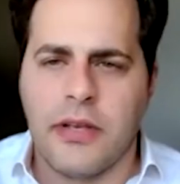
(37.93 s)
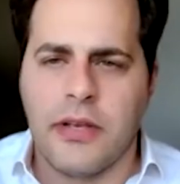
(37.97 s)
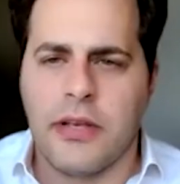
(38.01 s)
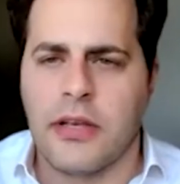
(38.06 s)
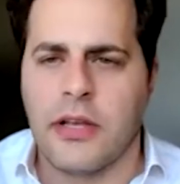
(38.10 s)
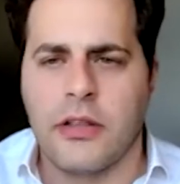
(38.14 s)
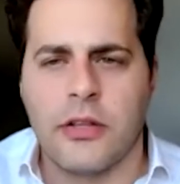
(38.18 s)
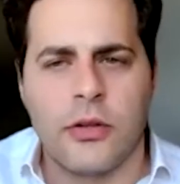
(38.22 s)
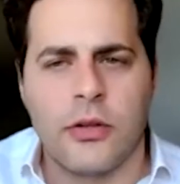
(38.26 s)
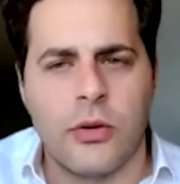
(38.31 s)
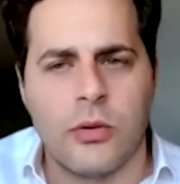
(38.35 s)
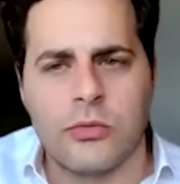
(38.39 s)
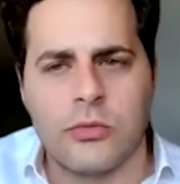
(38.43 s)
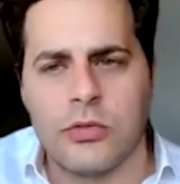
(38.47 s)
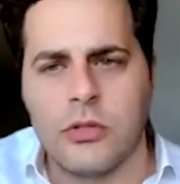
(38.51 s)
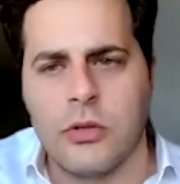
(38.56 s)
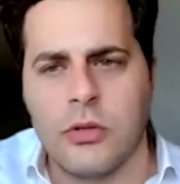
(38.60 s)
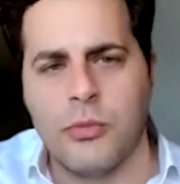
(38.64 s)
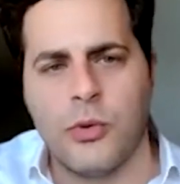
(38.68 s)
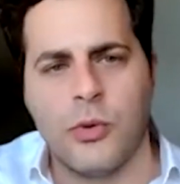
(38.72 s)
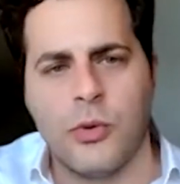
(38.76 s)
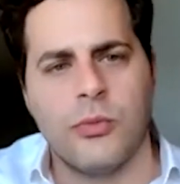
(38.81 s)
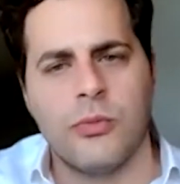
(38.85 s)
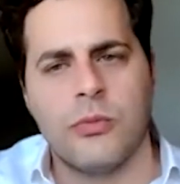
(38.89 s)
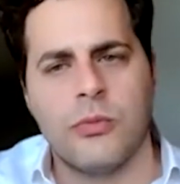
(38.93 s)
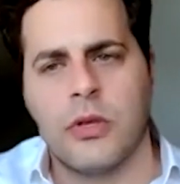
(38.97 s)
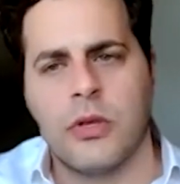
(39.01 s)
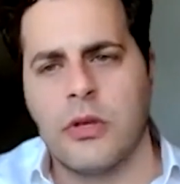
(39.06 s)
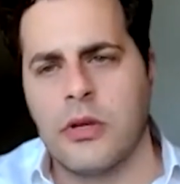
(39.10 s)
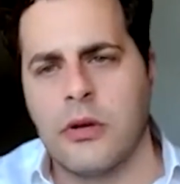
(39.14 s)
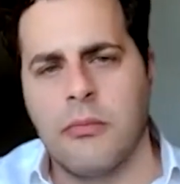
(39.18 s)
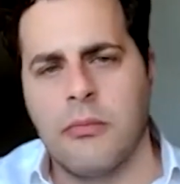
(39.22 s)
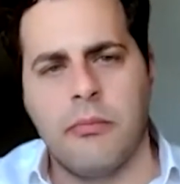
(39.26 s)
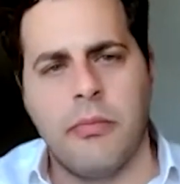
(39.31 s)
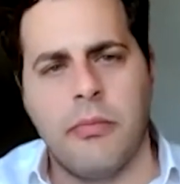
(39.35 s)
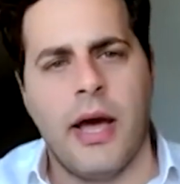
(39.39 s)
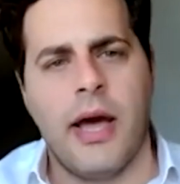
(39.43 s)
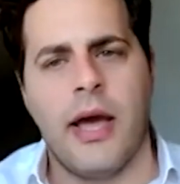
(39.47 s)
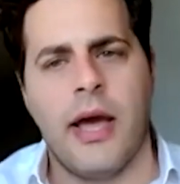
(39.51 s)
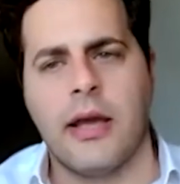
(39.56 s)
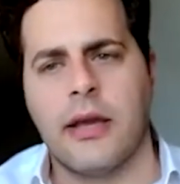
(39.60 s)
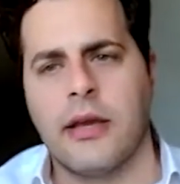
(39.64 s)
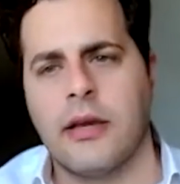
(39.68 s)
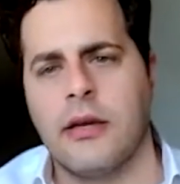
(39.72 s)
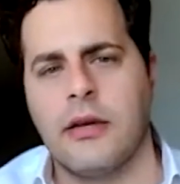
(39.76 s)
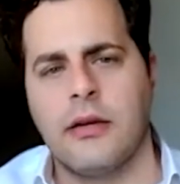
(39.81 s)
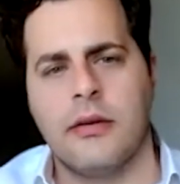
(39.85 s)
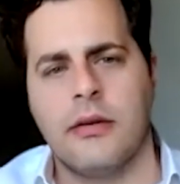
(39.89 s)
It can go to the moon, can come
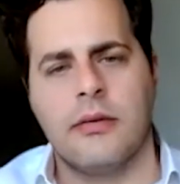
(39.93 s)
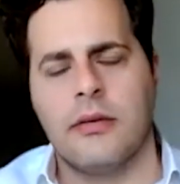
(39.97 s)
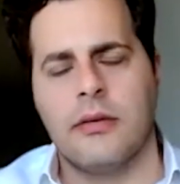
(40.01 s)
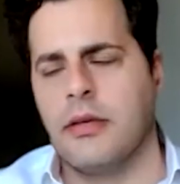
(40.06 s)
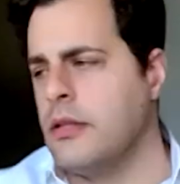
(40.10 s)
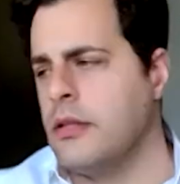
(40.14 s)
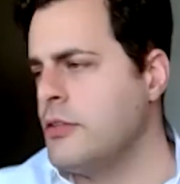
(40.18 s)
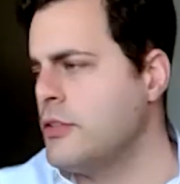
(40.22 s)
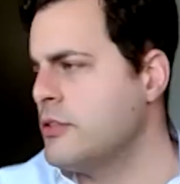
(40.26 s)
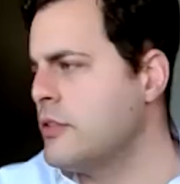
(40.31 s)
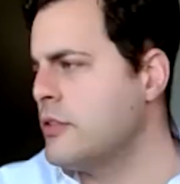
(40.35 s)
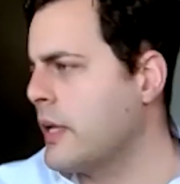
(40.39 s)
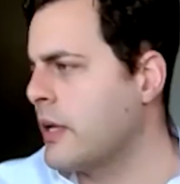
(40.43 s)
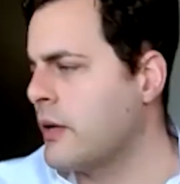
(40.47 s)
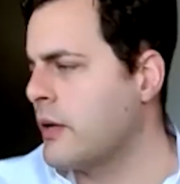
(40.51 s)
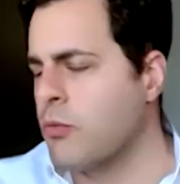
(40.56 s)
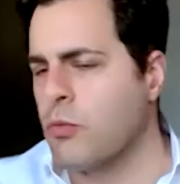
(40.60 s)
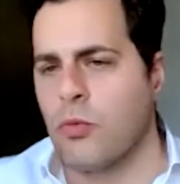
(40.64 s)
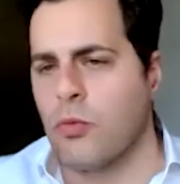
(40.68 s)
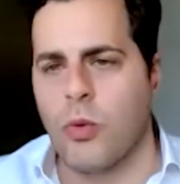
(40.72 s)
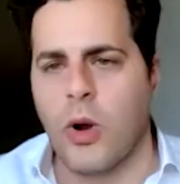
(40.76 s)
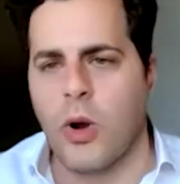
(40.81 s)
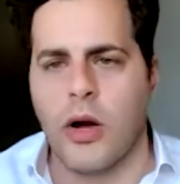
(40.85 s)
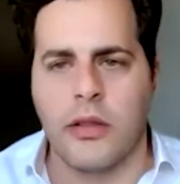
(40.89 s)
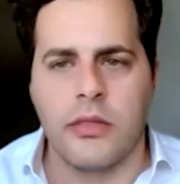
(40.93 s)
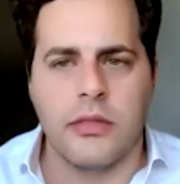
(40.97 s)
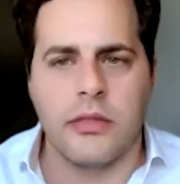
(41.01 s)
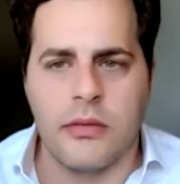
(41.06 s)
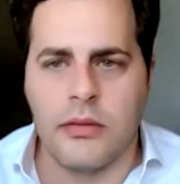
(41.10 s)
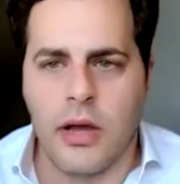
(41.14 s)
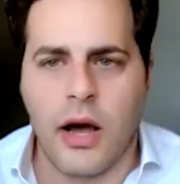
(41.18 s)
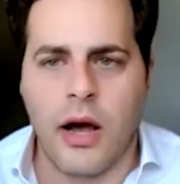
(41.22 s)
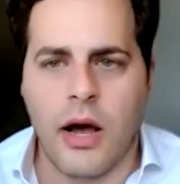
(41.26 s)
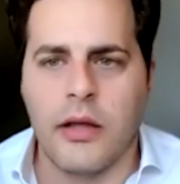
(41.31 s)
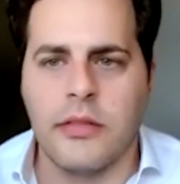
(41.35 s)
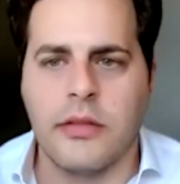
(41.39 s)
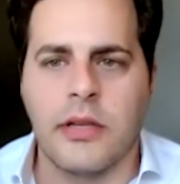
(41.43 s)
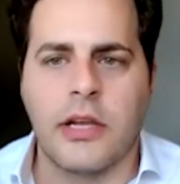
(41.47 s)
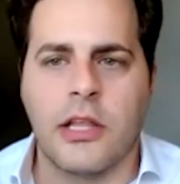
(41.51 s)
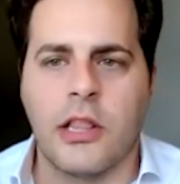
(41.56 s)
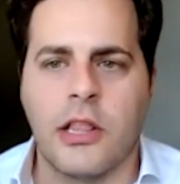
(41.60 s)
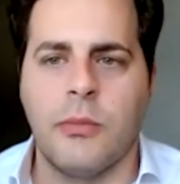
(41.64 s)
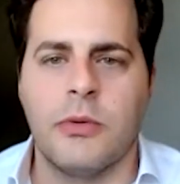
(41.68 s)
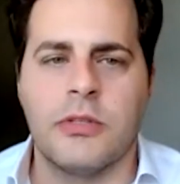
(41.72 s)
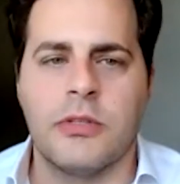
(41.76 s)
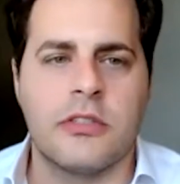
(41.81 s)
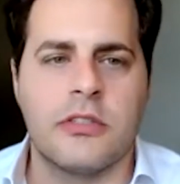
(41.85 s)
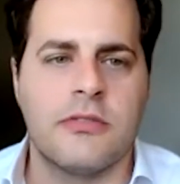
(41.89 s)
back, can like run 100
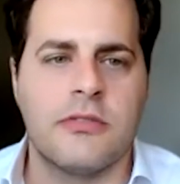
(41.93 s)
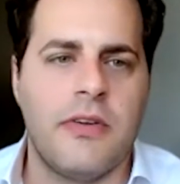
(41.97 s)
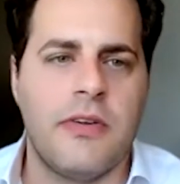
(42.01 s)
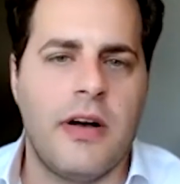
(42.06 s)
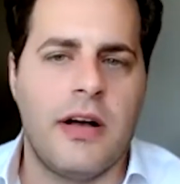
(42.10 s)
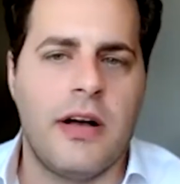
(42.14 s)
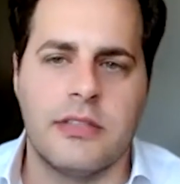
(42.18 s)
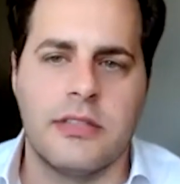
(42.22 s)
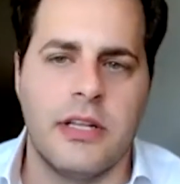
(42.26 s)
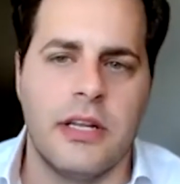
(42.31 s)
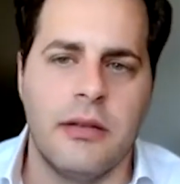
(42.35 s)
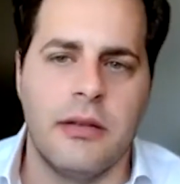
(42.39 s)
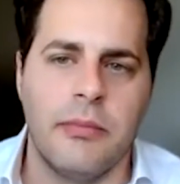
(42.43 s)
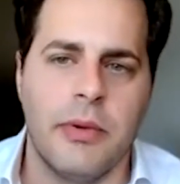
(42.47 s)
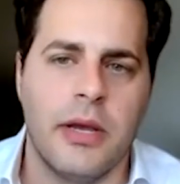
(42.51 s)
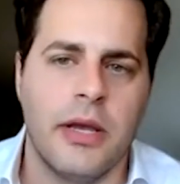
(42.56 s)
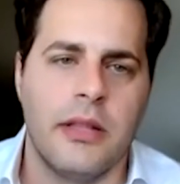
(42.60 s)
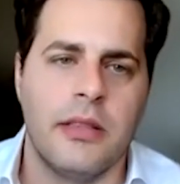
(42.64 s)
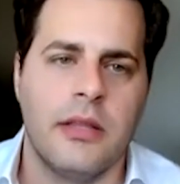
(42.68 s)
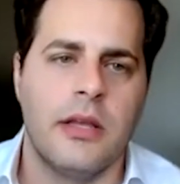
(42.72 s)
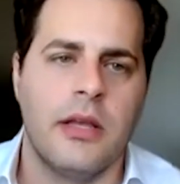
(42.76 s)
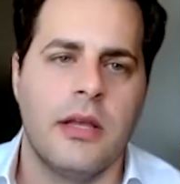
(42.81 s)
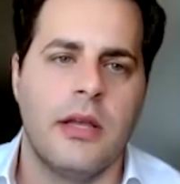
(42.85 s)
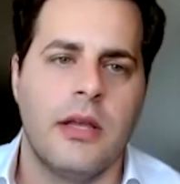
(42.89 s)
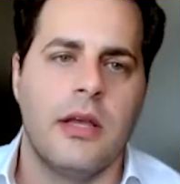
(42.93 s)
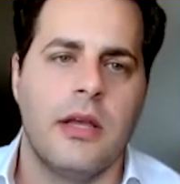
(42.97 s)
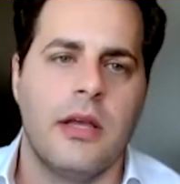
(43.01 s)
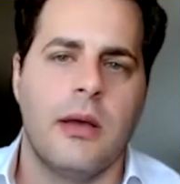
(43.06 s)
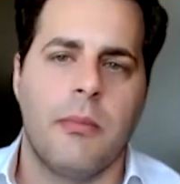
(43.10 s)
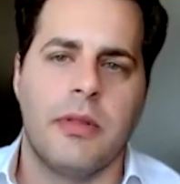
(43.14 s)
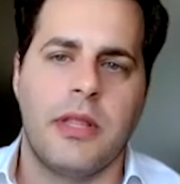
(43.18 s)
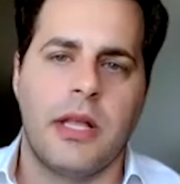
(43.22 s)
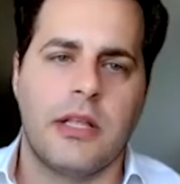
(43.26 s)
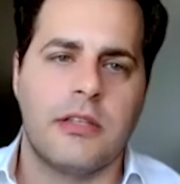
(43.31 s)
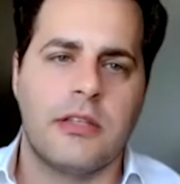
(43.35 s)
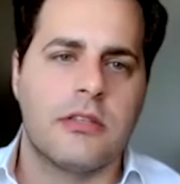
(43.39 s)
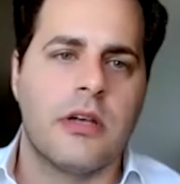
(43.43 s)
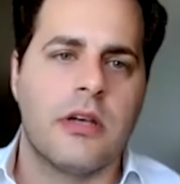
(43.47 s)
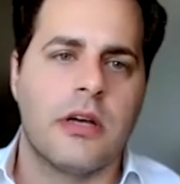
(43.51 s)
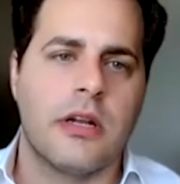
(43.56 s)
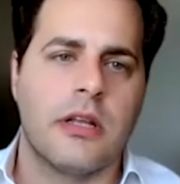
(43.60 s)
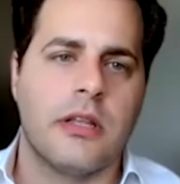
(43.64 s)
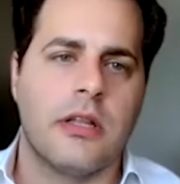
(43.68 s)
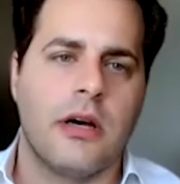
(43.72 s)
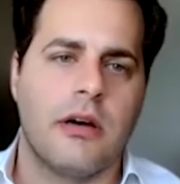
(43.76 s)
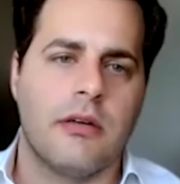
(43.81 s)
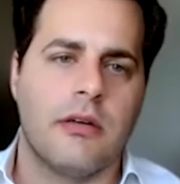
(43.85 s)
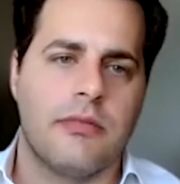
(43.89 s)
kilometers faster than a man, but that's not
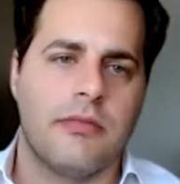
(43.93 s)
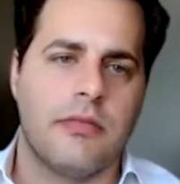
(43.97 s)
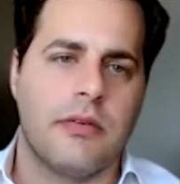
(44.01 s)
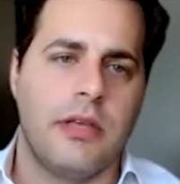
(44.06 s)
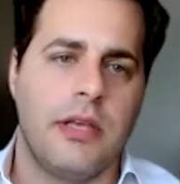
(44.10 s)
enough.